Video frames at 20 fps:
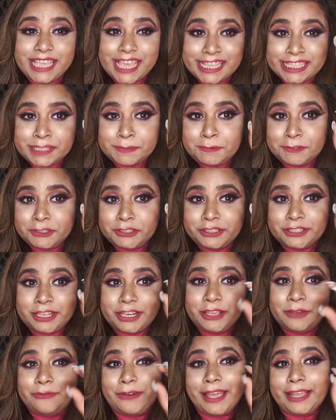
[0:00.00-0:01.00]

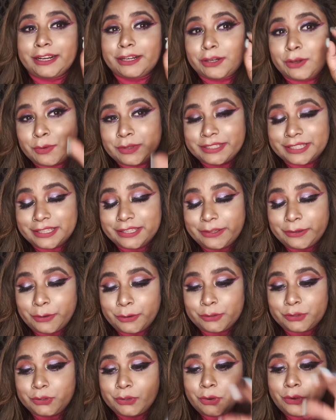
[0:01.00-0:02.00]
especially while closing
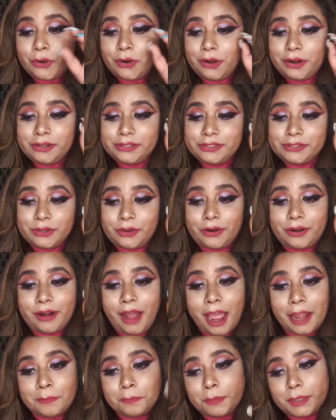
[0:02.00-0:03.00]
your doors
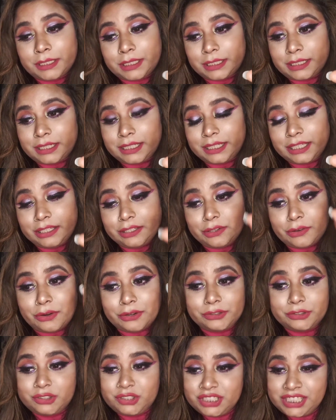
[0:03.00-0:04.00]
or unbuttoning
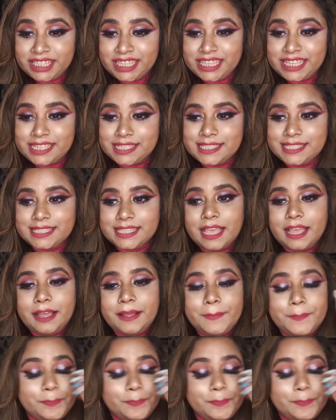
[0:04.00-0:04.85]
your jeans,